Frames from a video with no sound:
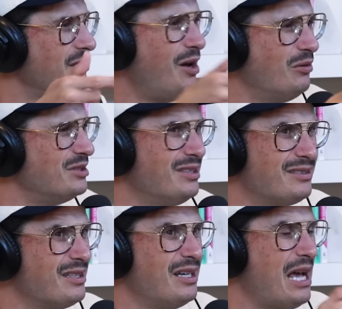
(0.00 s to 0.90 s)
no,
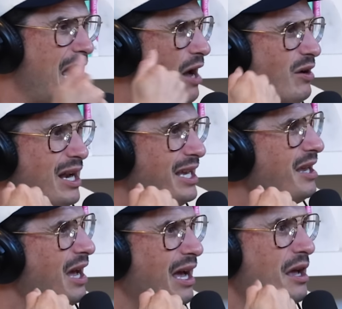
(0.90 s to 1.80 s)
just how can I
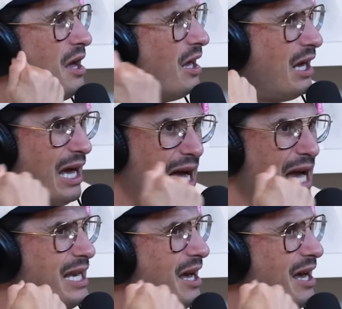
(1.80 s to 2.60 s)
get? I